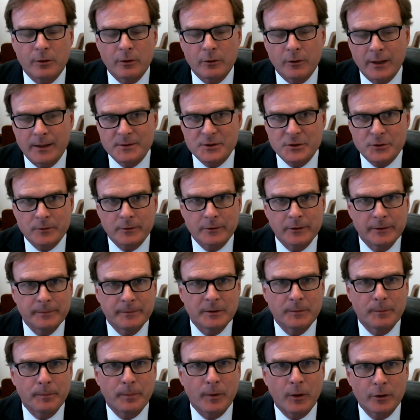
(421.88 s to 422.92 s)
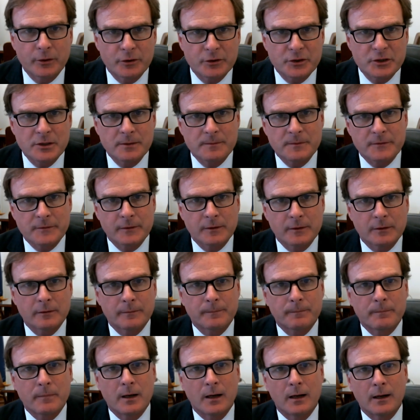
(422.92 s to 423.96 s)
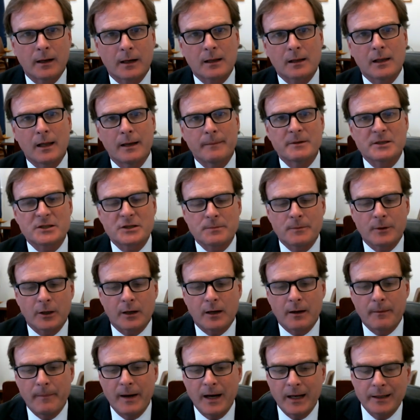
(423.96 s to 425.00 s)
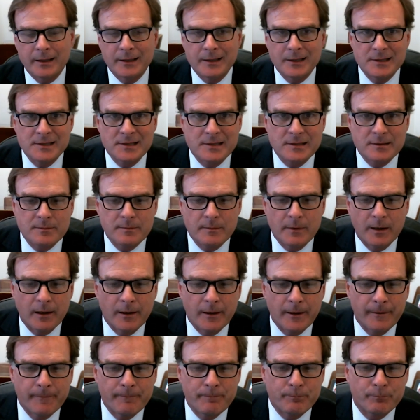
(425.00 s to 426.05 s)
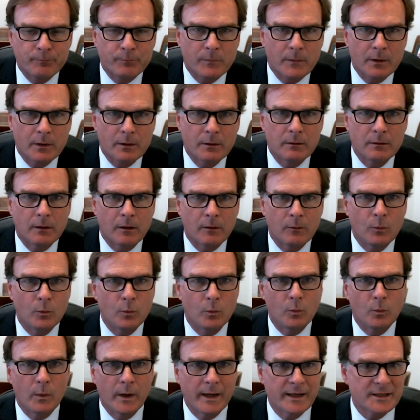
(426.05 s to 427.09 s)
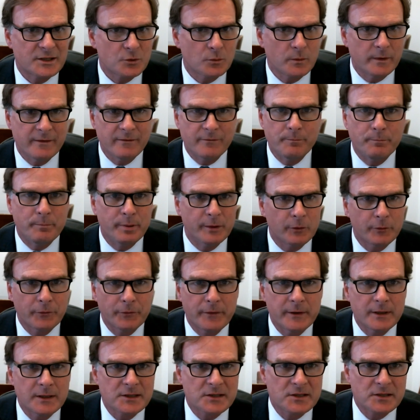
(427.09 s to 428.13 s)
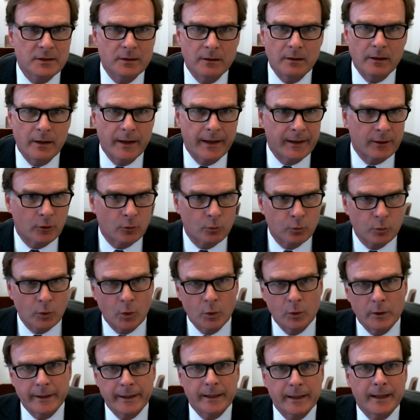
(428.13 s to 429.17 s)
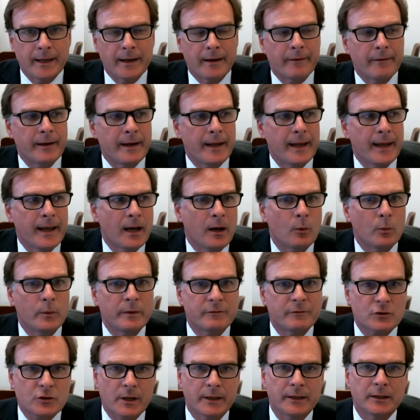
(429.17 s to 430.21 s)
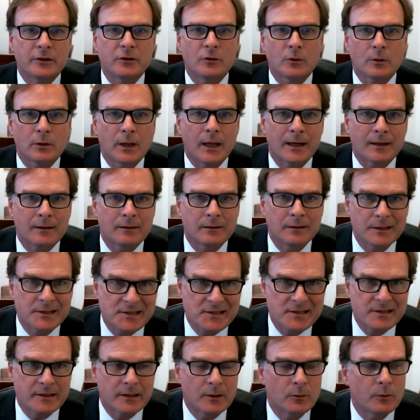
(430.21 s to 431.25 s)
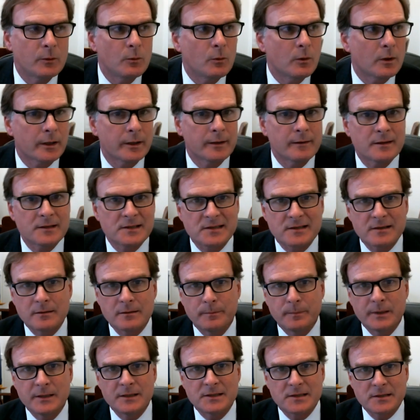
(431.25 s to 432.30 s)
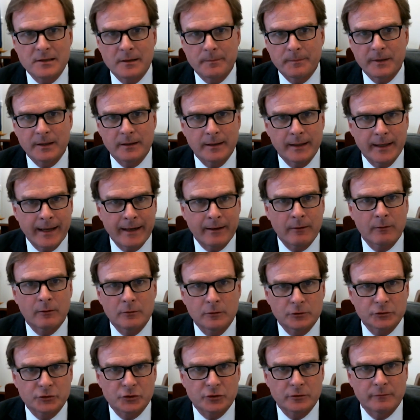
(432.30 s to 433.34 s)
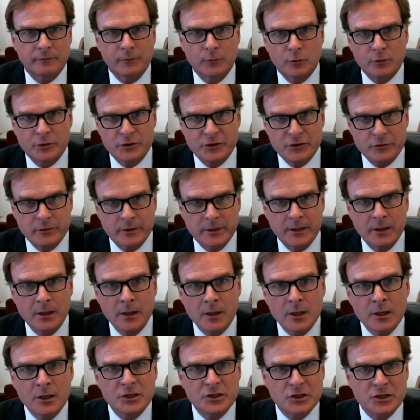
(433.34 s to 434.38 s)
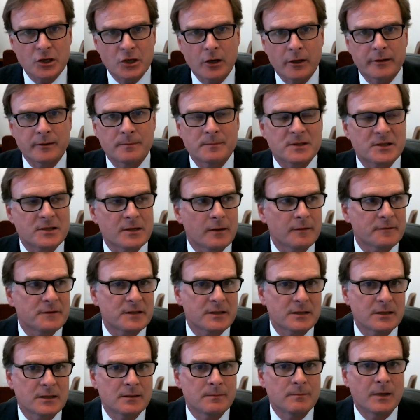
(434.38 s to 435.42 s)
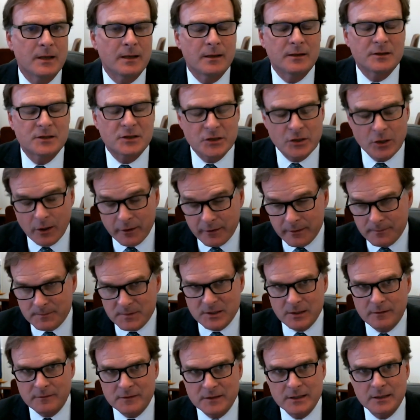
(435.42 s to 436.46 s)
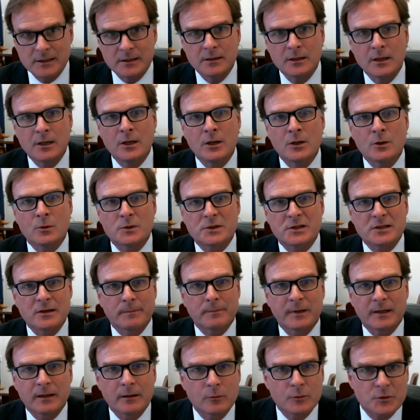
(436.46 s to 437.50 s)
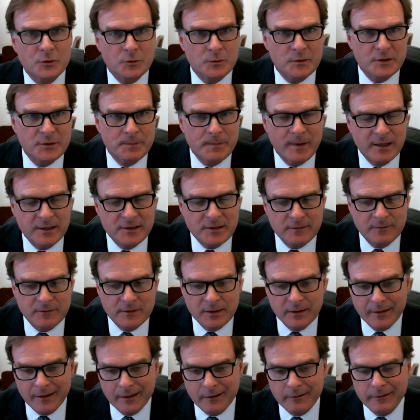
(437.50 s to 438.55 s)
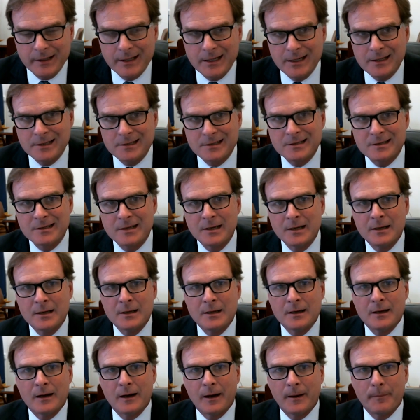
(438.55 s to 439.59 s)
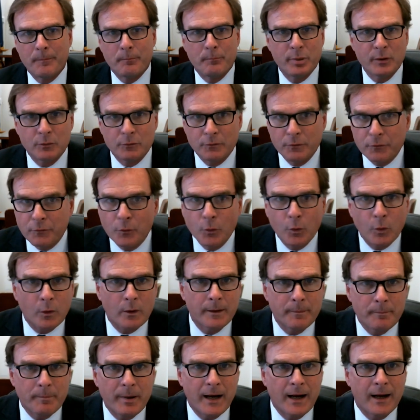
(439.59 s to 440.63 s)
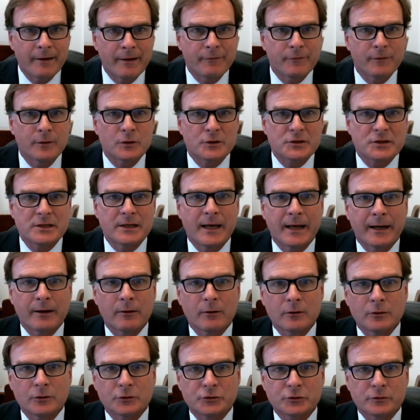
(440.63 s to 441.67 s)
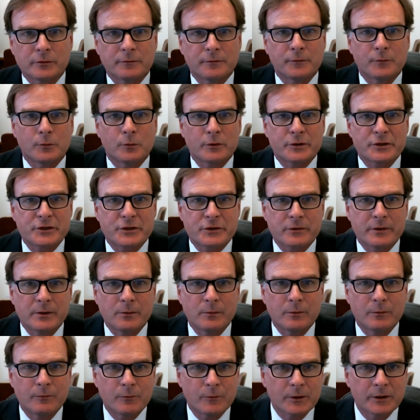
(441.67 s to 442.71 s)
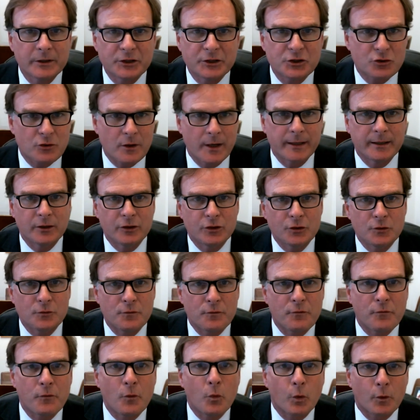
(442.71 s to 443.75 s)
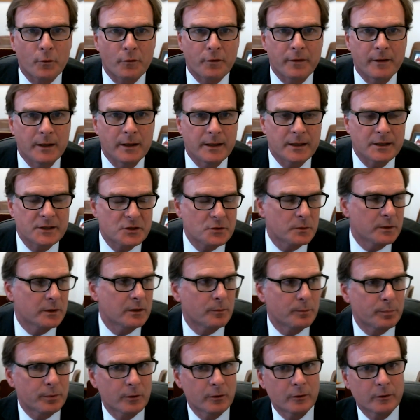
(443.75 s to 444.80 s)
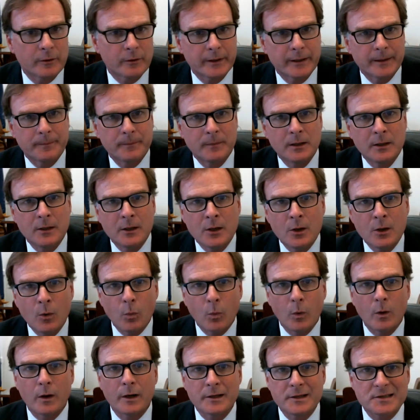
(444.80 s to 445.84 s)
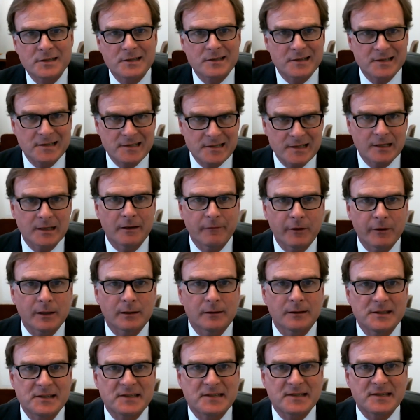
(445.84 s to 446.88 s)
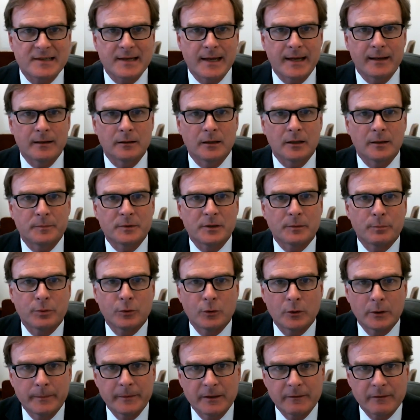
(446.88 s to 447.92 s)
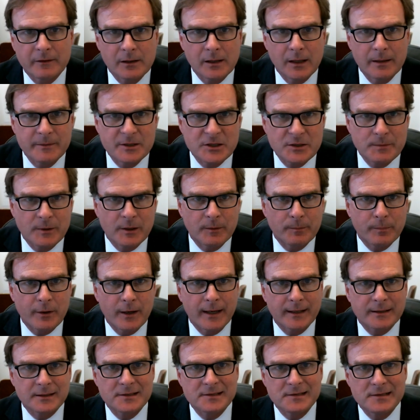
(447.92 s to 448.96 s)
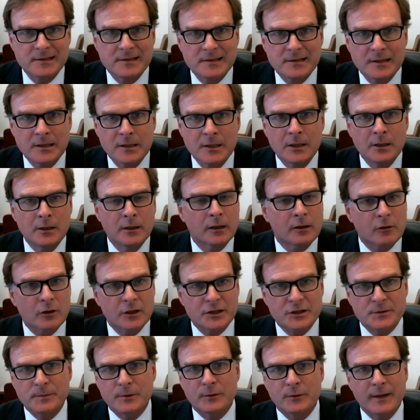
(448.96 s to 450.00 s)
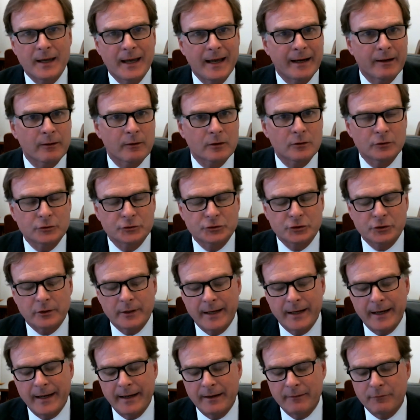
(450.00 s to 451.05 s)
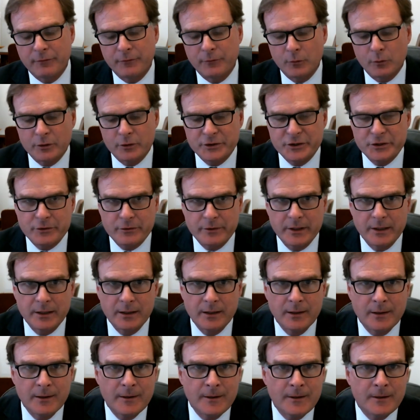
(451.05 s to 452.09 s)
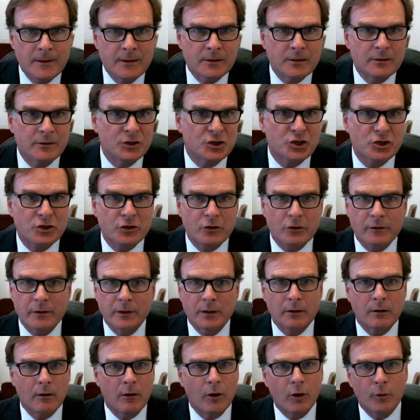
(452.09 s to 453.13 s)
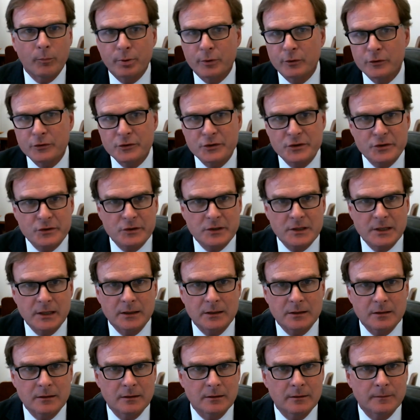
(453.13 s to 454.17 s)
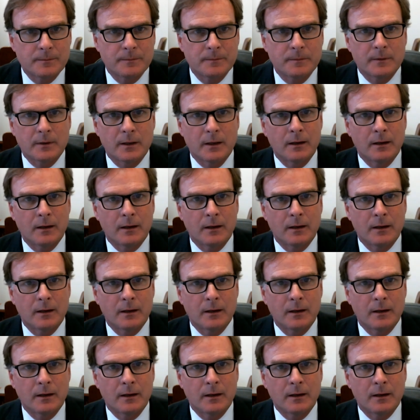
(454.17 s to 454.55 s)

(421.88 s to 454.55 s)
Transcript: program has really been partnerships for climate smart commodities. As we built this and are rolling it out now, we try to do a lot of listening. We wanted this to be something that agriculture and forestry saw themselves in, was something that was responsive to their needs, built for and by folks in agriculture and forestry, really trying to do 4 things with the program. One is to significantly scale up deployment of climate smart practices across both agriculture and forestry, to ensure that all producers get to